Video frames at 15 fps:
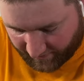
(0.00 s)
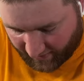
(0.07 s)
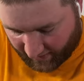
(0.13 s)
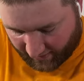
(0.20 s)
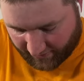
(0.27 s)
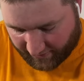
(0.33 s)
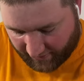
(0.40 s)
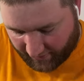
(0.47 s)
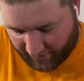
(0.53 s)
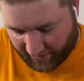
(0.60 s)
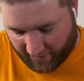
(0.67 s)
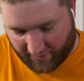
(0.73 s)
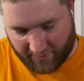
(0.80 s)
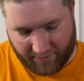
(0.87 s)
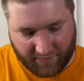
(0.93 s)
Oh, there we
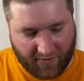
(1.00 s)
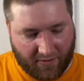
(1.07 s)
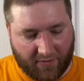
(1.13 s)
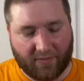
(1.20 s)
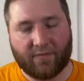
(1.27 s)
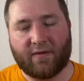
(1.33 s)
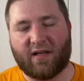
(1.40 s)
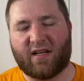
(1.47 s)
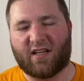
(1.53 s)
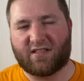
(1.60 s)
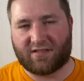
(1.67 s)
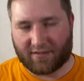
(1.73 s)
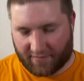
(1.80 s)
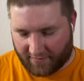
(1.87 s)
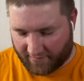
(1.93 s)
go. No, it
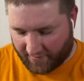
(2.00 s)
is.